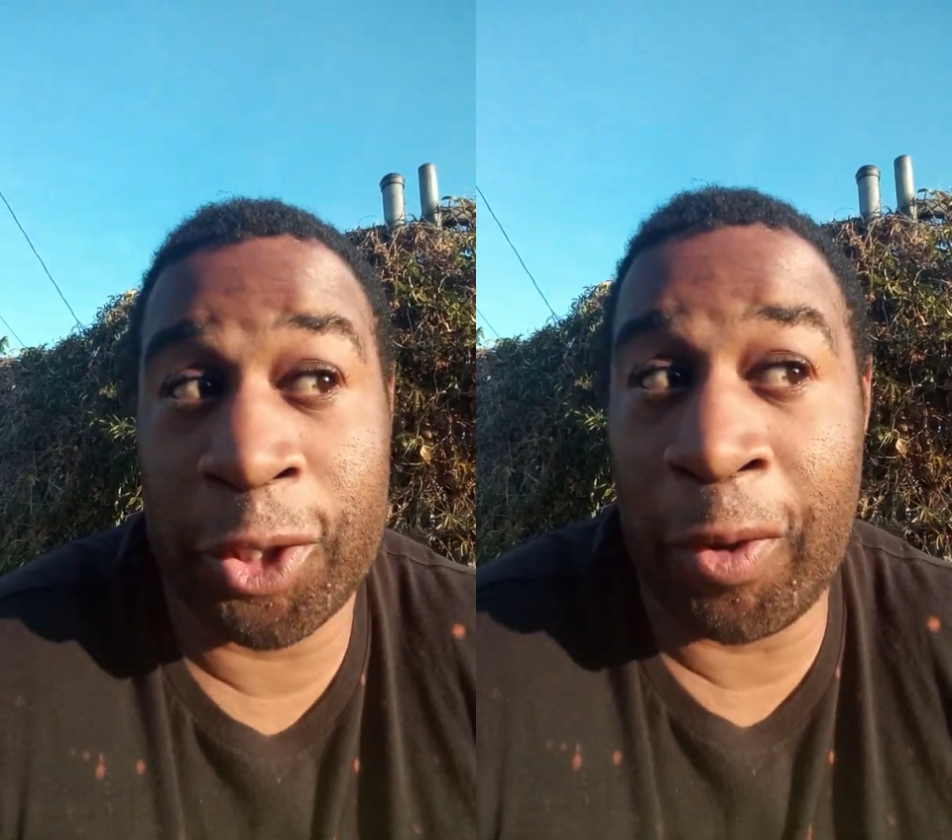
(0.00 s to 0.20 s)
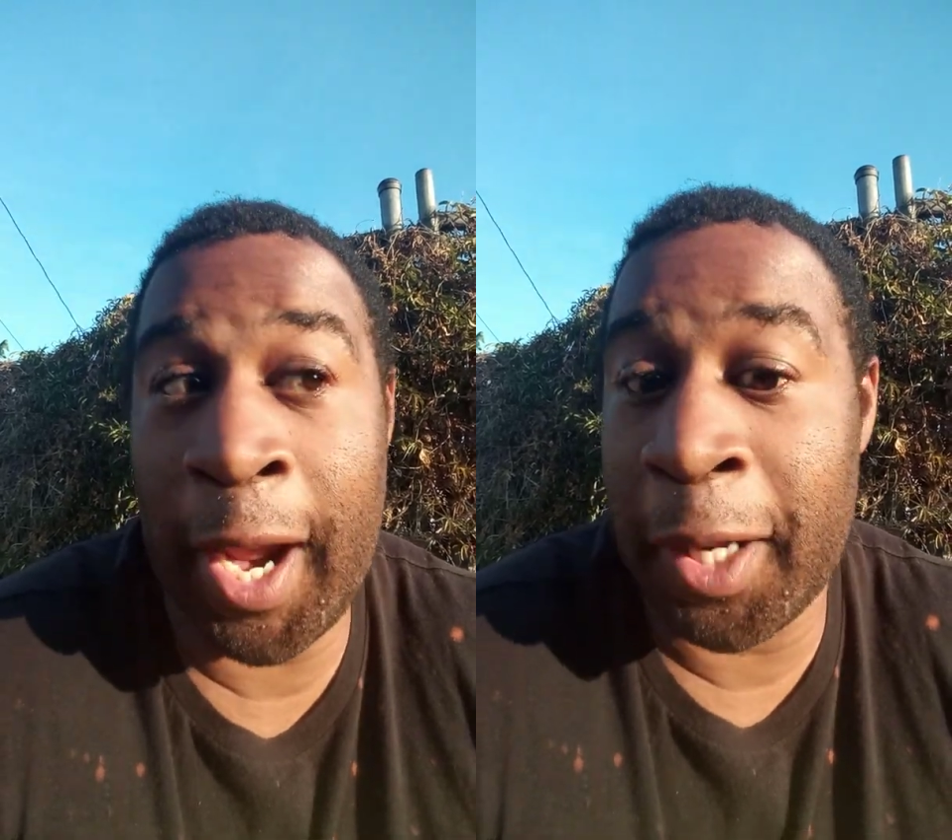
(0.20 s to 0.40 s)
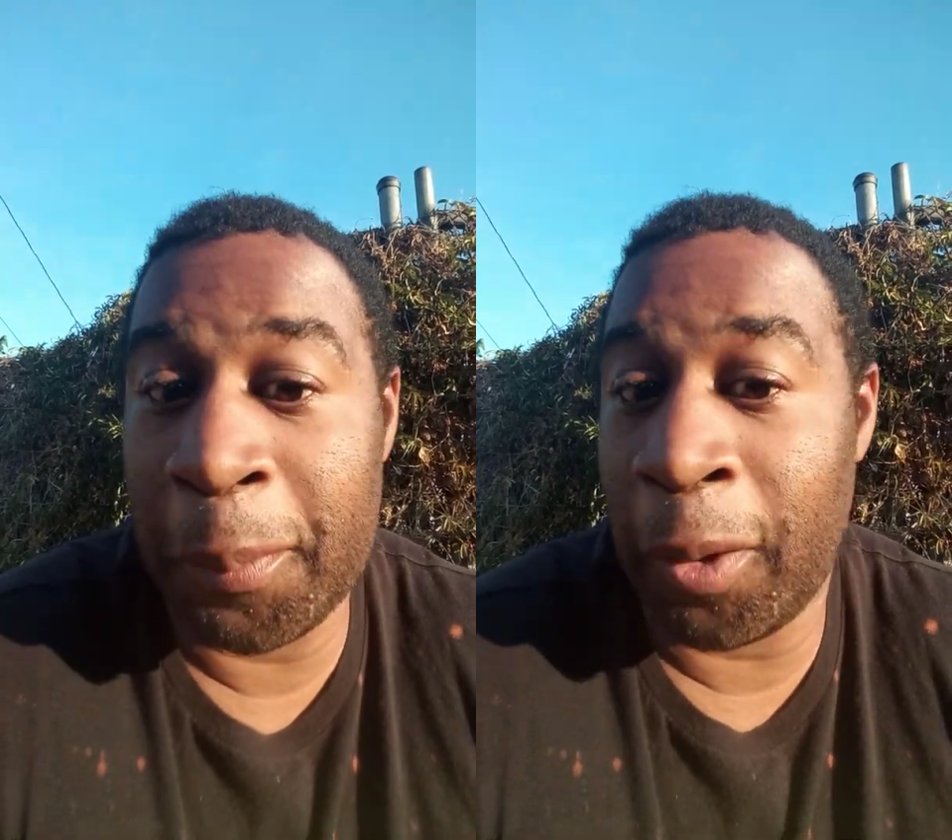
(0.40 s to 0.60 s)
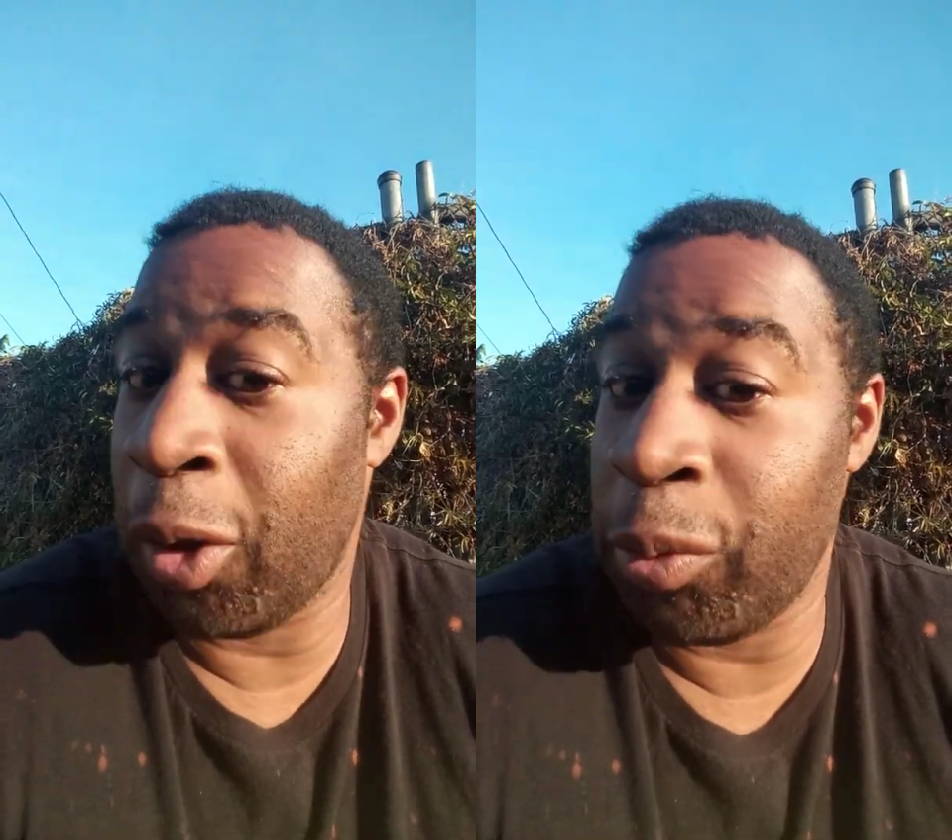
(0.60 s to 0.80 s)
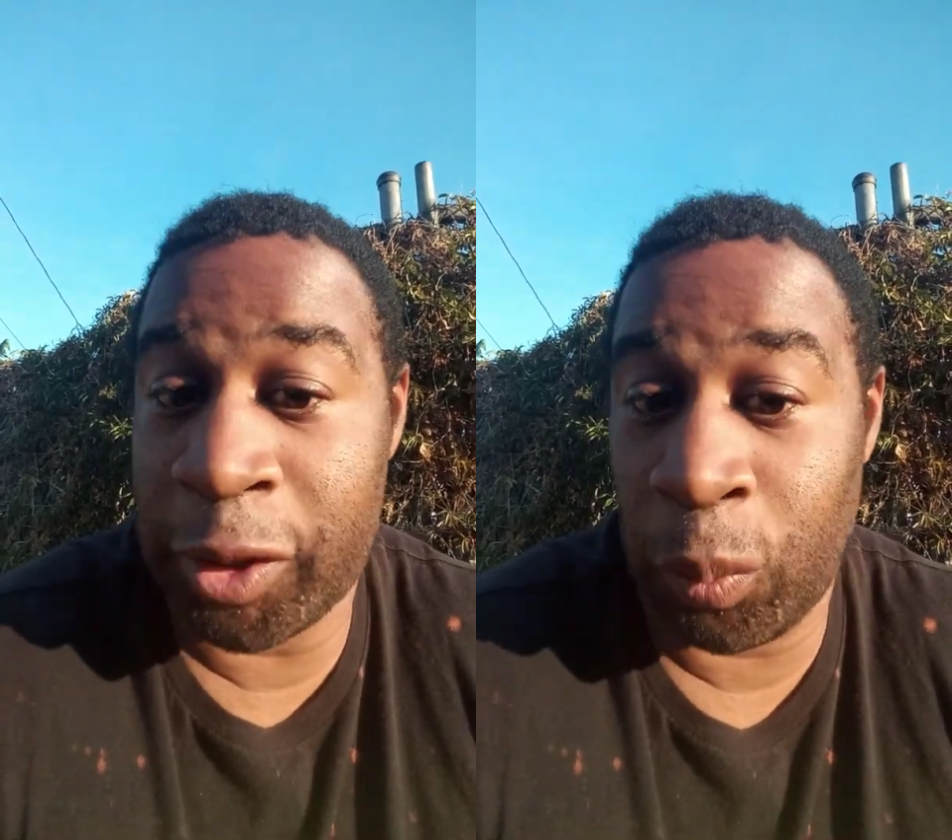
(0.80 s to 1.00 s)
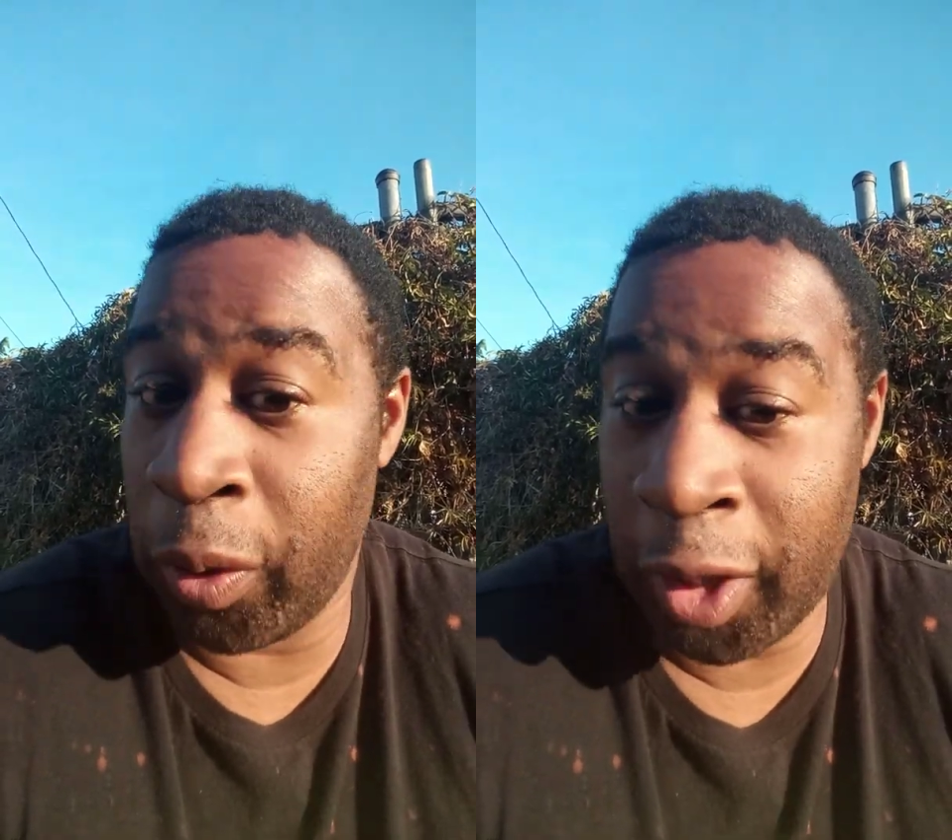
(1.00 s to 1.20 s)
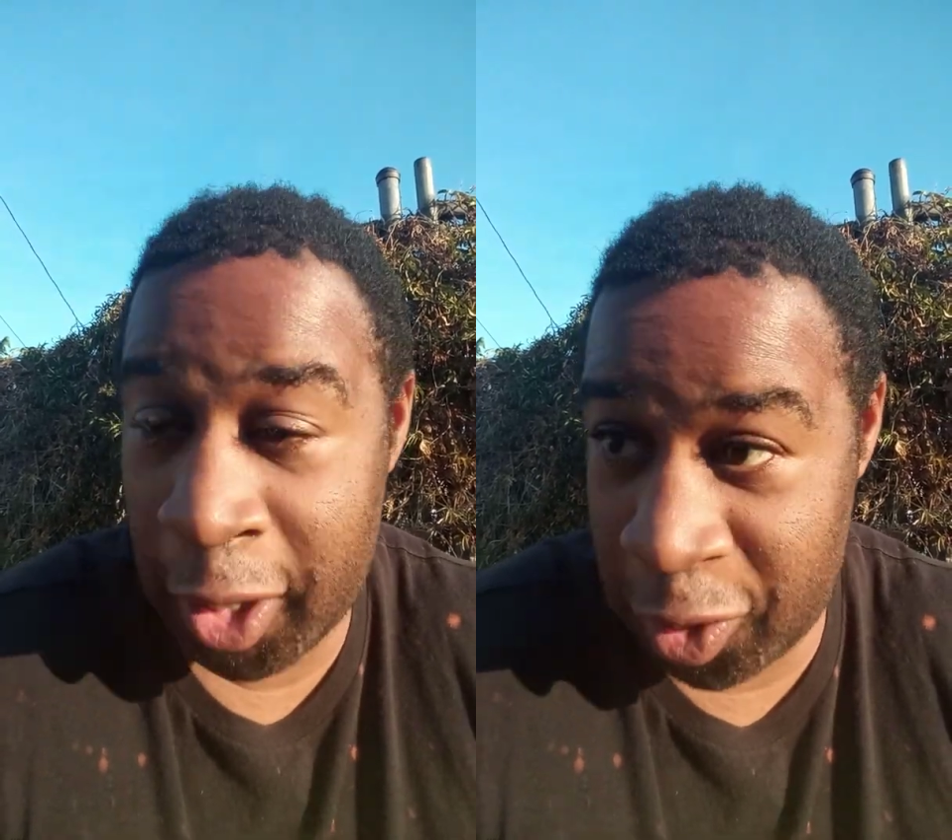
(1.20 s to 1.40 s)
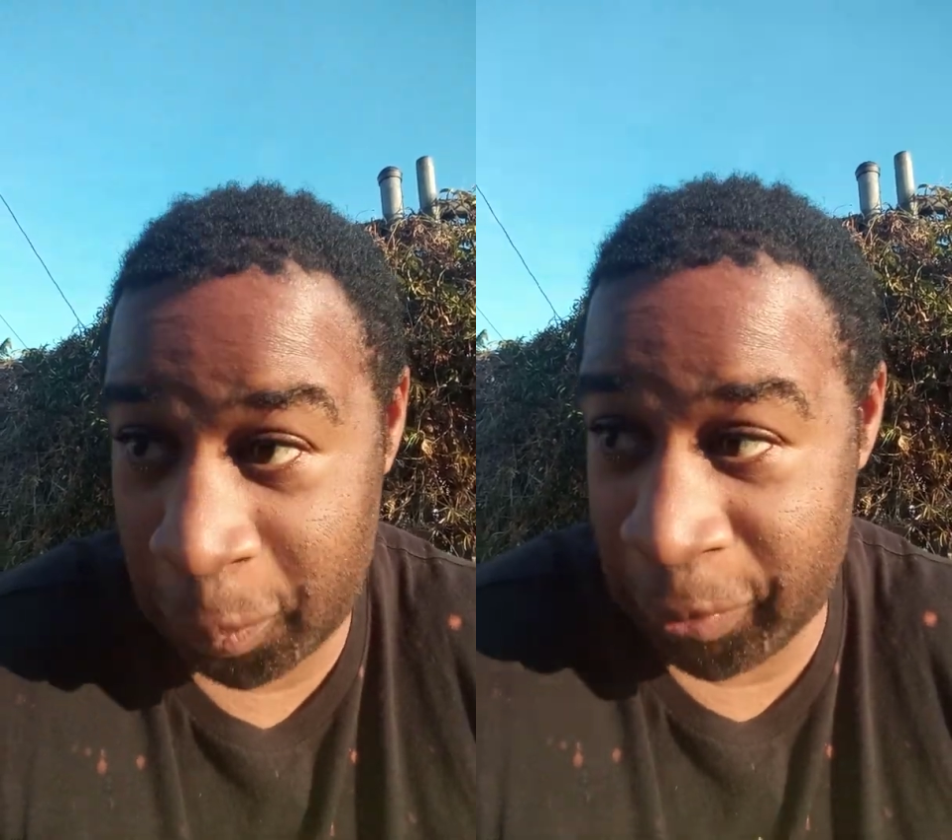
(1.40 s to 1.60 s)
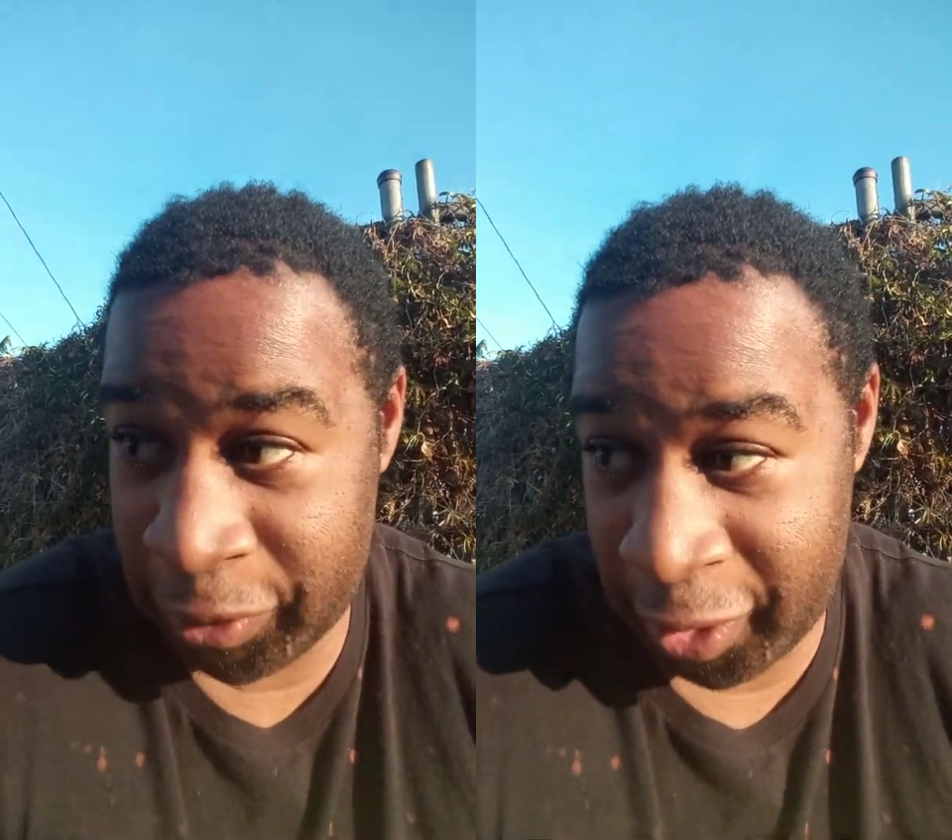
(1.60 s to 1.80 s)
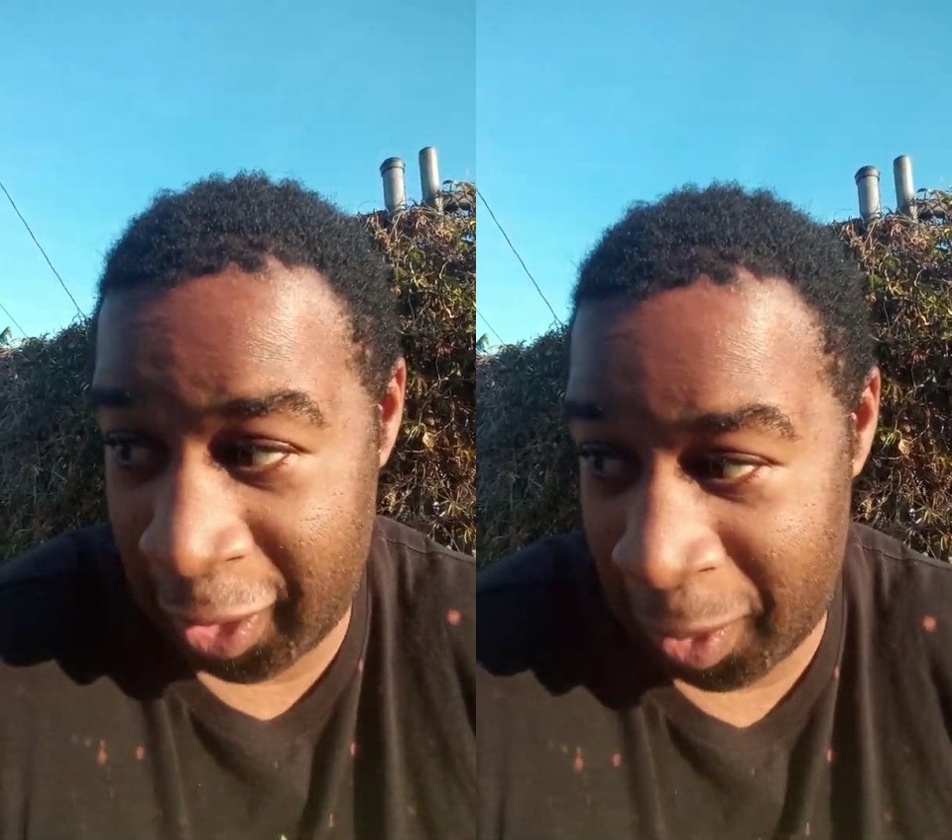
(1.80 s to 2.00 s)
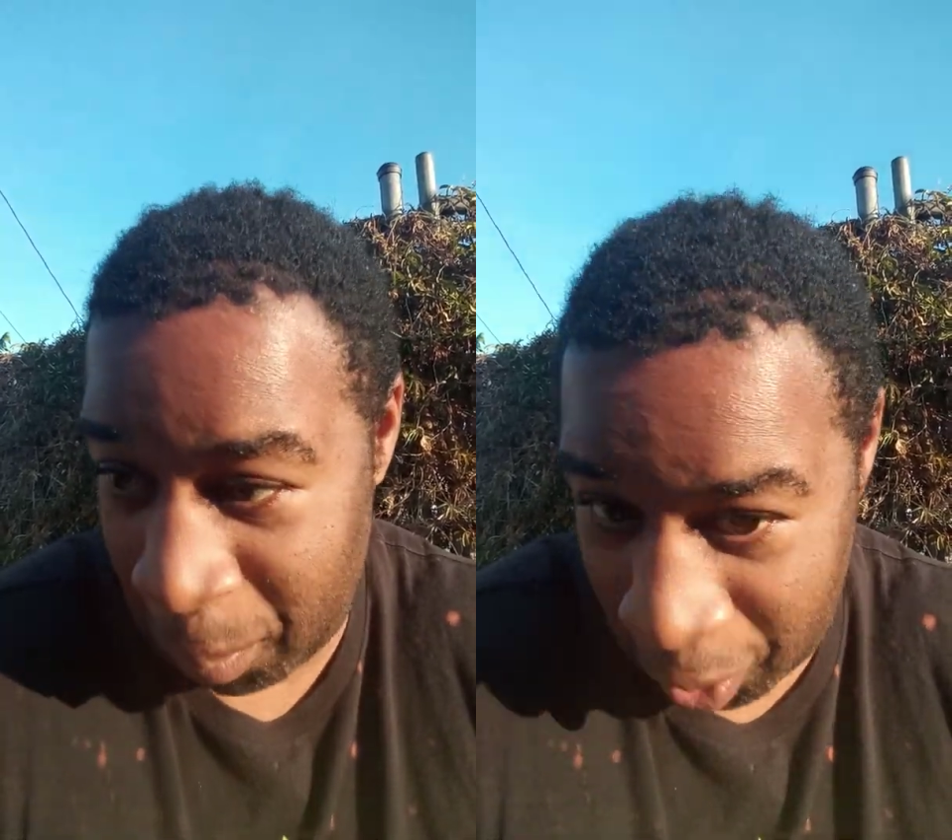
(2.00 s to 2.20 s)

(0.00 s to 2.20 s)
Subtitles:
Dragon Ball was 100%